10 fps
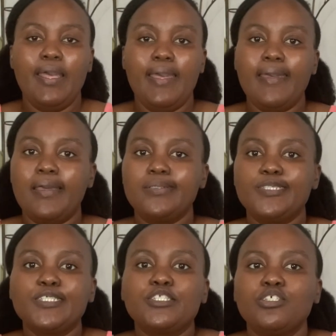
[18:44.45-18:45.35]
and
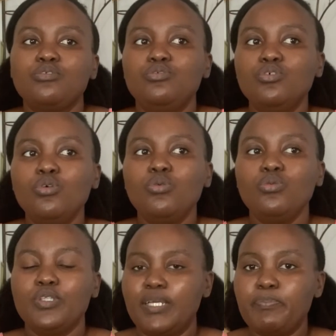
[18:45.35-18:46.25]
she said
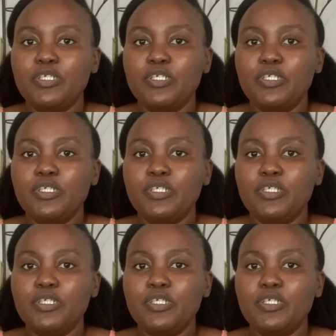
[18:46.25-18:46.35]
no, that